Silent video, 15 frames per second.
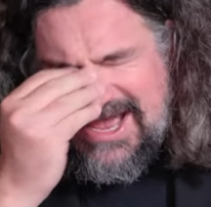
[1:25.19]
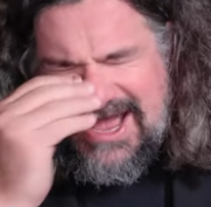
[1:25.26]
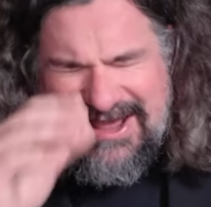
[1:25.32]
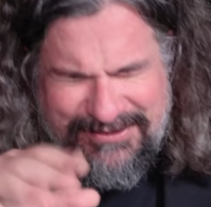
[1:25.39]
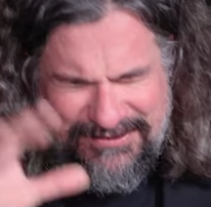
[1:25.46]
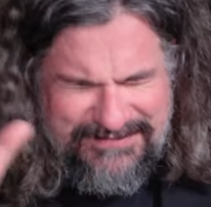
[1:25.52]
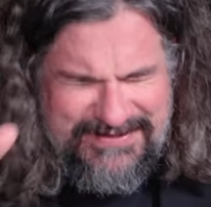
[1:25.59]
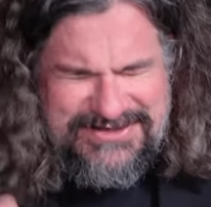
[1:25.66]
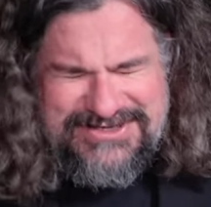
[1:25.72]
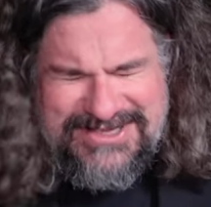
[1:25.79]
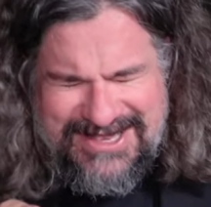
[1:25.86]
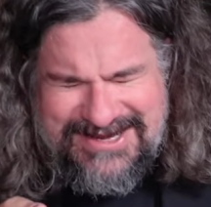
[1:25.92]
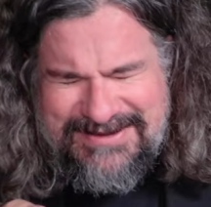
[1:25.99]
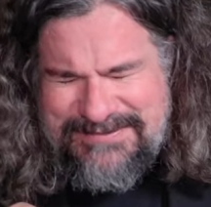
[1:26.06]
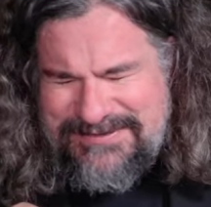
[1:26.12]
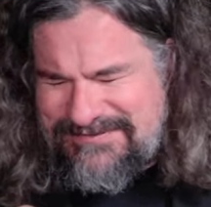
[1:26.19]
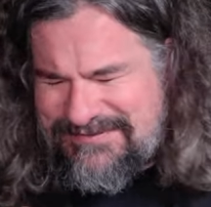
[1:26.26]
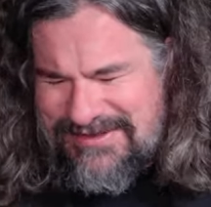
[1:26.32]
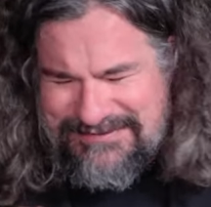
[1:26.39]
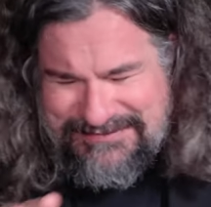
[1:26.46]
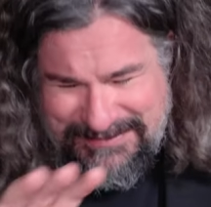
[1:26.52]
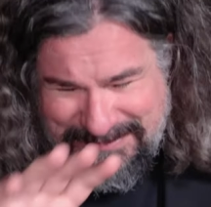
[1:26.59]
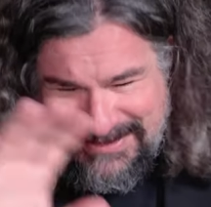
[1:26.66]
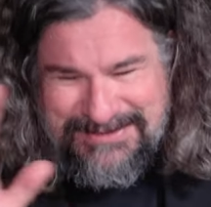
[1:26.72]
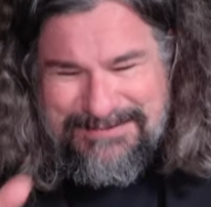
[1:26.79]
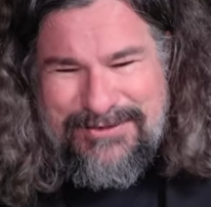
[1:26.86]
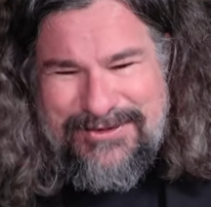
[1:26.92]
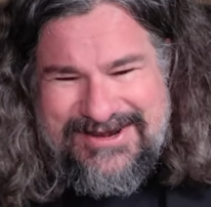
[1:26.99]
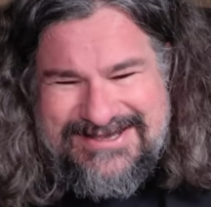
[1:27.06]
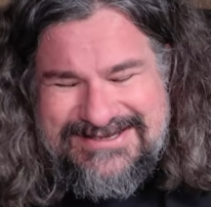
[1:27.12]
I would eventually end up in philosophy. But the
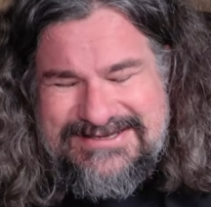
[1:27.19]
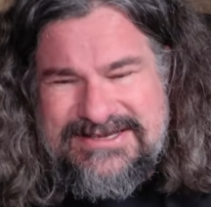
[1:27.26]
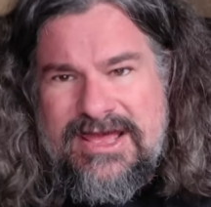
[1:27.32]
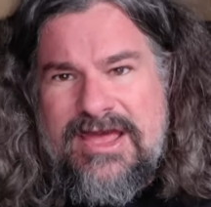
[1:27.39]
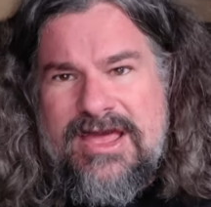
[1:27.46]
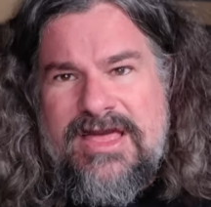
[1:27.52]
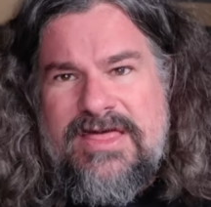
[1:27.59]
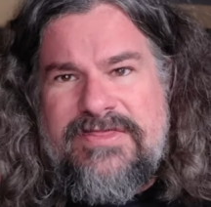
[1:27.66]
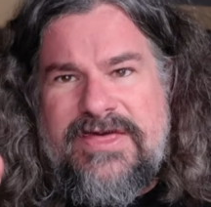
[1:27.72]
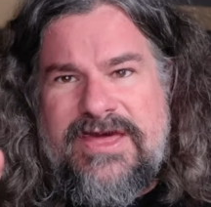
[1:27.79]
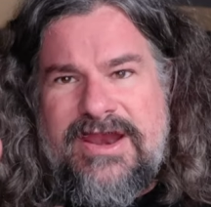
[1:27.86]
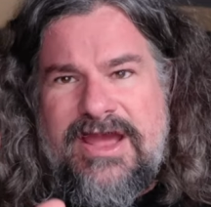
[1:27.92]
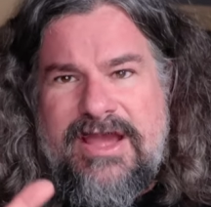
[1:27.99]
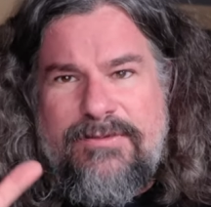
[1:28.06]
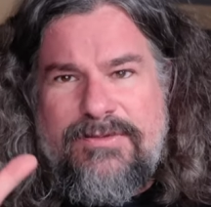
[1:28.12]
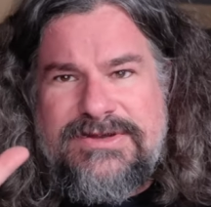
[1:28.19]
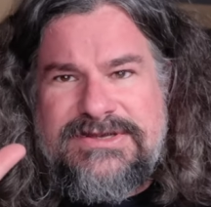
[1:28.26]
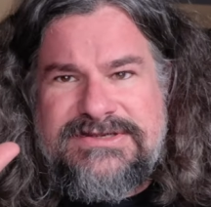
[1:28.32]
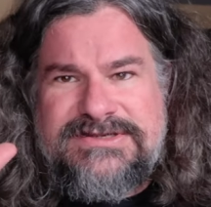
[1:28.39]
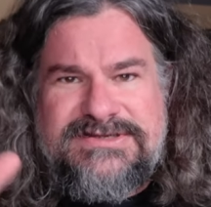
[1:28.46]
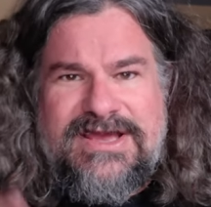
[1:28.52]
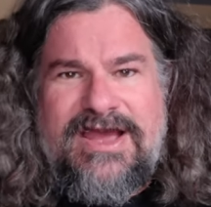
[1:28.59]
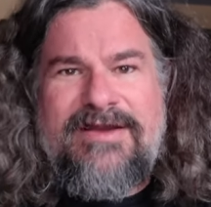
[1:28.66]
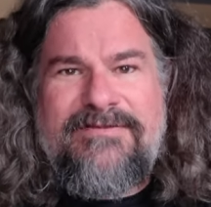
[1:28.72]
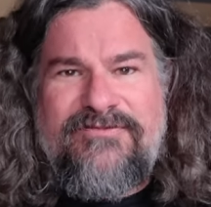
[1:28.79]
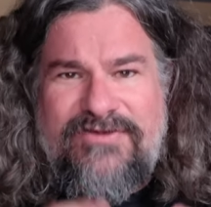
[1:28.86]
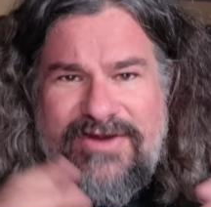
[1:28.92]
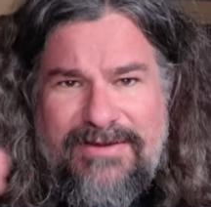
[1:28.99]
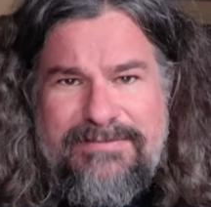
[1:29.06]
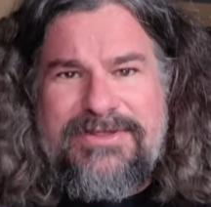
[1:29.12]
point is that I was
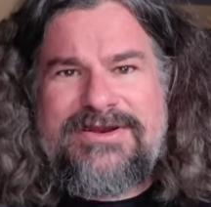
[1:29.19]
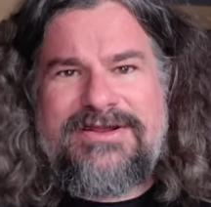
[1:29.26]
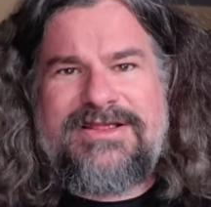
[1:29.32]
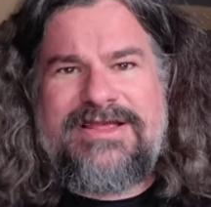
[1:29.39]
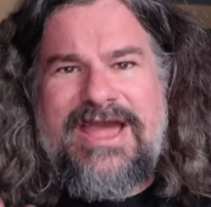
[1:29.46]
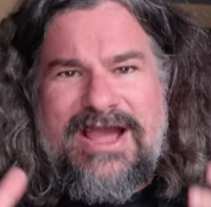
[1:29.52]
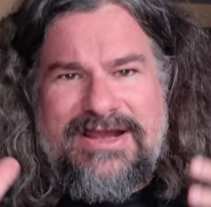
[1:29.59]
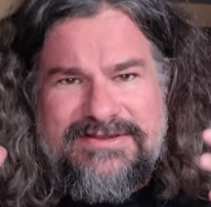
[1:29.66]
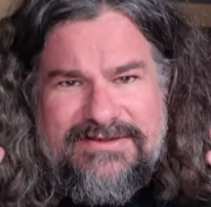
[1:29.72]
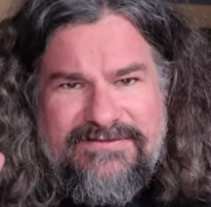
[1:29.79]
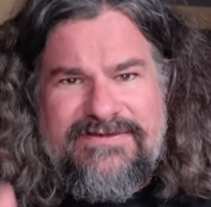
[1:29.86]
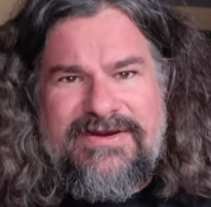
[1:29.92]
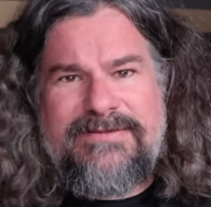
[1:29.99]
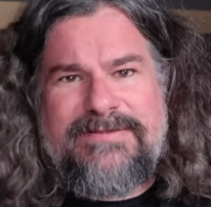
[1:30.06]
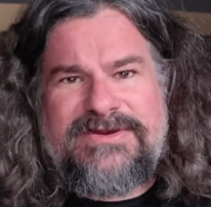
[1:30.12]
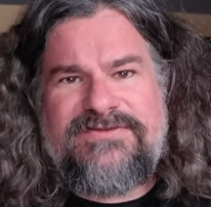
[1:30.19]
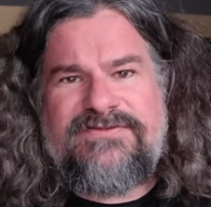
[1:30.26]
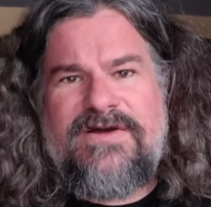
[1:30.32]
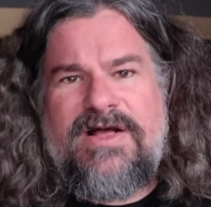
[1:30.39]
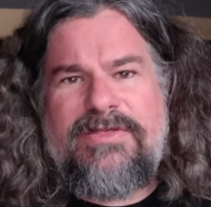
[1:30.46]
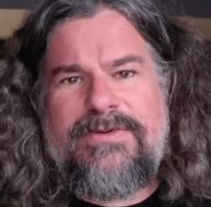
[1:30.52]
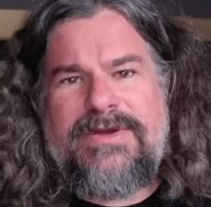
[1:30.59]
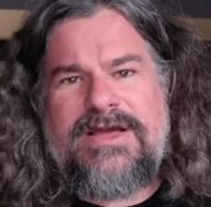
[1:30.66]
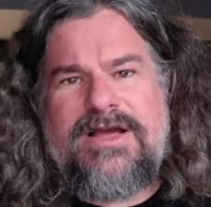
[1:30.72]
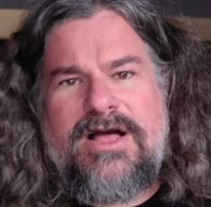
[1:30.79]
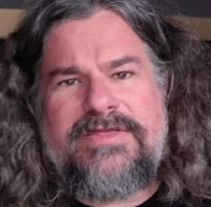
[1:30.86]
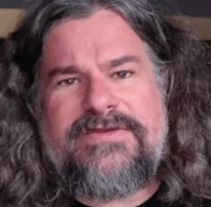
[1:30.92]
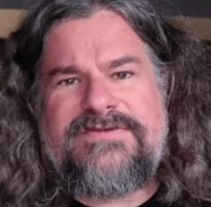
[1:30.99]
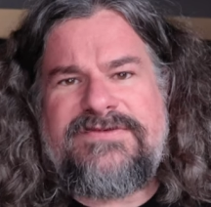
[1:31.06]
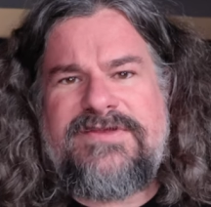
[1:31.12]
very politically active, very much following
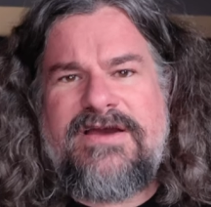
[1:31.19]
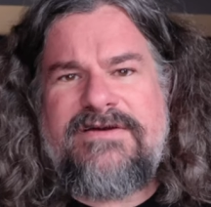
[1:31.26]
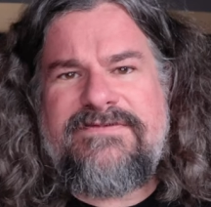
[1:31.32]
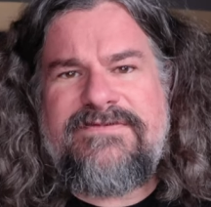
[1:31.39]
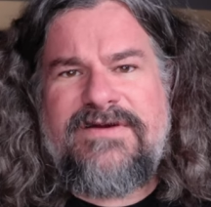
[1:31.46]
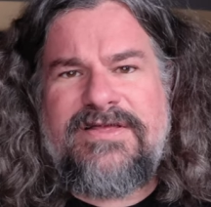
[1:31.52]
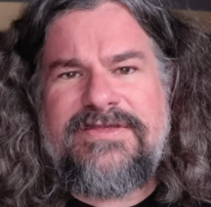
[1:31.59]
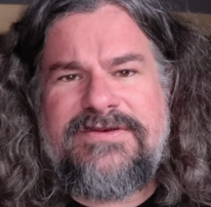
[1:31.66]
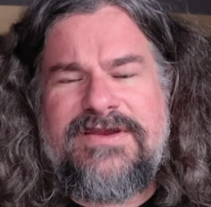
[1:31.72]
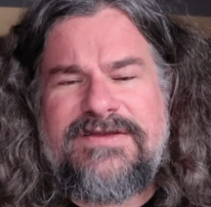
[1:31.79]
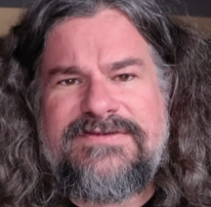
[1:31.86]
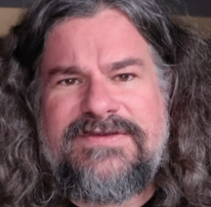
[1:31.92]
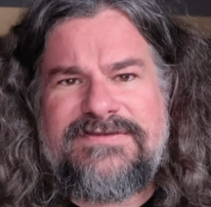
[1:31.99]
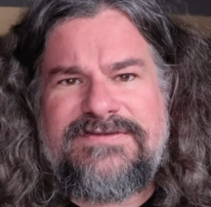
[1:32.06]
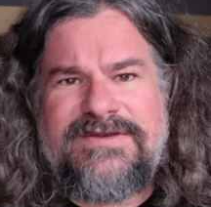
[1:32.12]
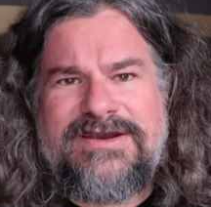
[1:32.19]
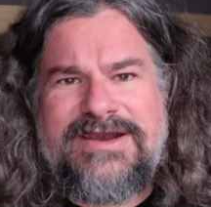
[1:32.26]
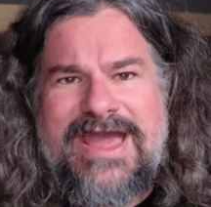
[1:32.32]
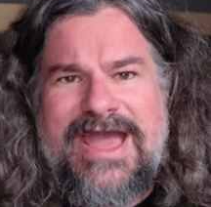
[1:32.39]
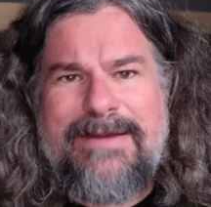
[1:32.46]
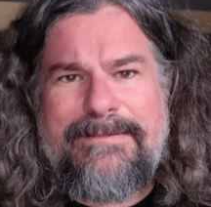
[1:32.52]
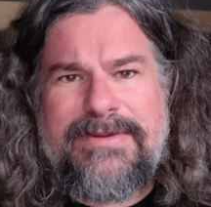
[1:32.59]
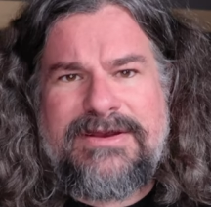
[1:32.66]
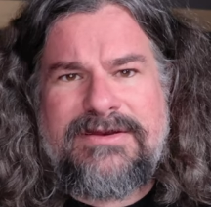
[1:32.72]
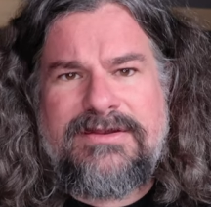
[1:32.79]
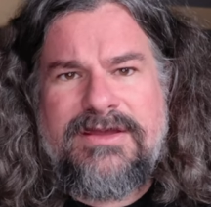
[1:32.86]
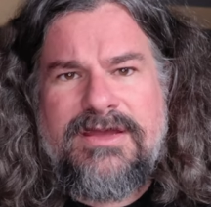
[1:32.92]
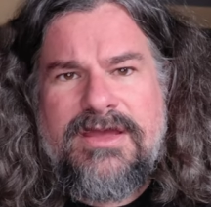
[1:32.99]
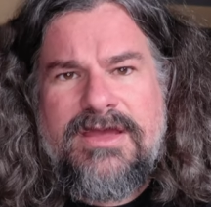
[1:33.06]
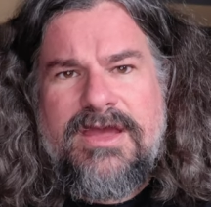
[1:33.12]
all the stuff, all the nonsense that had happened
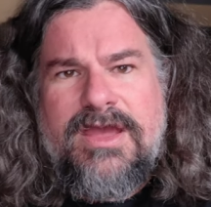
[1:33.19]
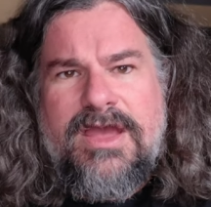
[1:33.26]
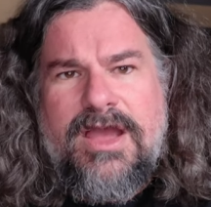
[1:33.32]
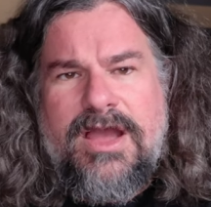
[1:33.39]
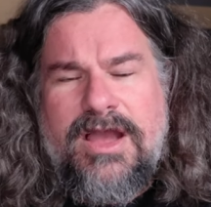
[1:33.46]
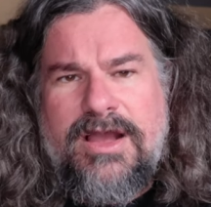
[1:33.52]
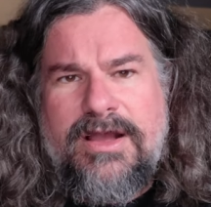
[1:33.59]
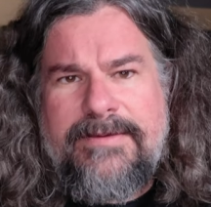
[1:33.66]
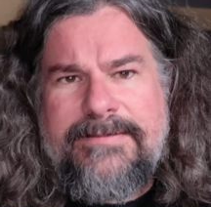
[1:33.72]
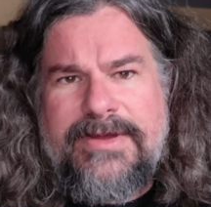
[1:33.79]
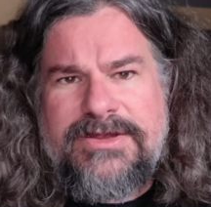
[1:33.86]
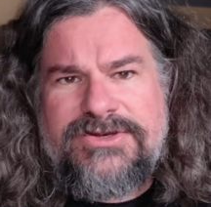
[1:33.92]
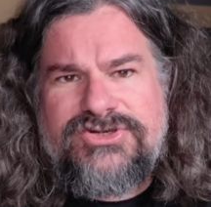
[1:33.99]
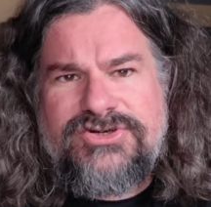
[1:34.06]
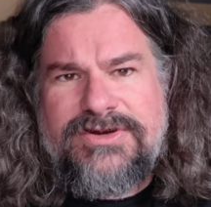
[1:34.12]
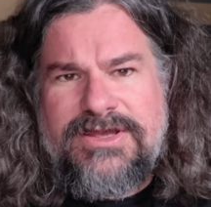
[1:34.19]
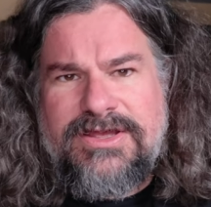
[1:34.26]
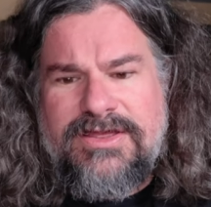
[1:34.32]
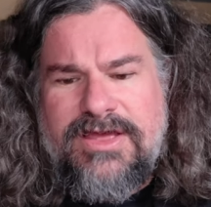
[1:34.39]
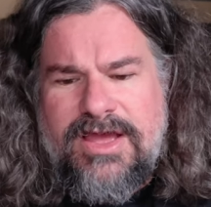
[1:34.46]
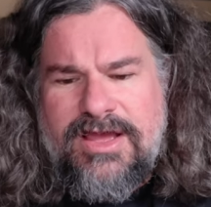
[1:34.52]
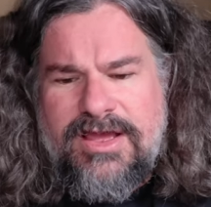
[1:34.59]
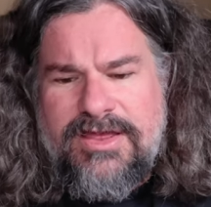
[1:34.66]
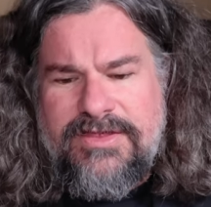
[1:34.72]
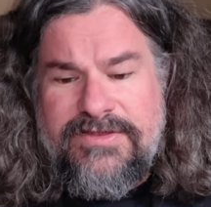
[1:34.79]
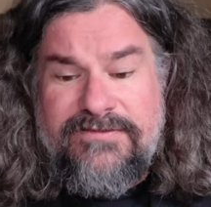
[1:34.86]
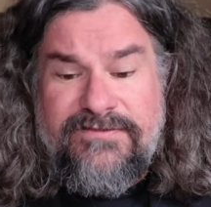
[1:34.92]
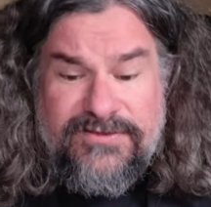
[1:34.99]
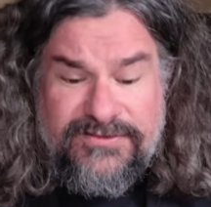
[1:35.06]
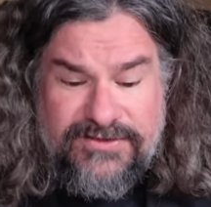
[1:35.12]
during
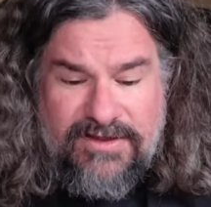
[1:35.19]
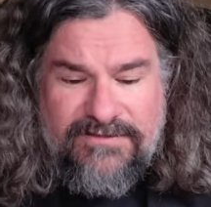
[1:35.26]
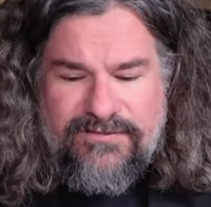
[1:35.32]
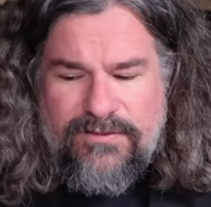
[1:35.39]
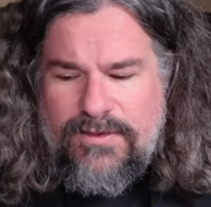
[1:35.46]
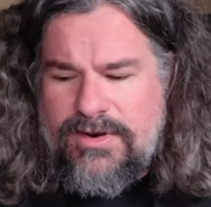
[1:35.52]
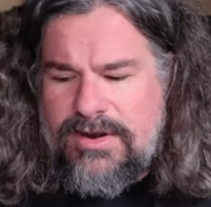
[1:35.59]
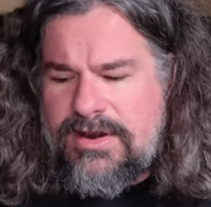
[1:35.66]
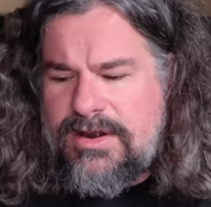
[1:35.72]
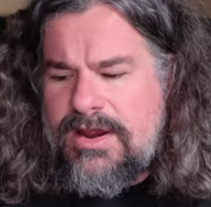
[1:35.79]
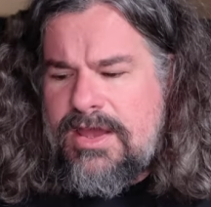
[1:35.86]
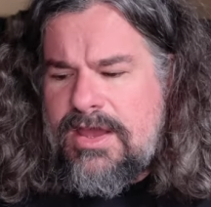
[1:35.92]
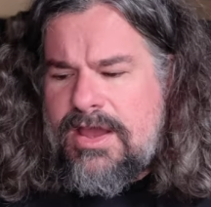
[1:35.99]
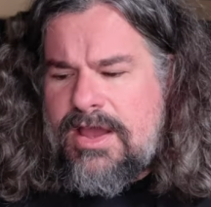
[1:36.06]
the first Gulf War,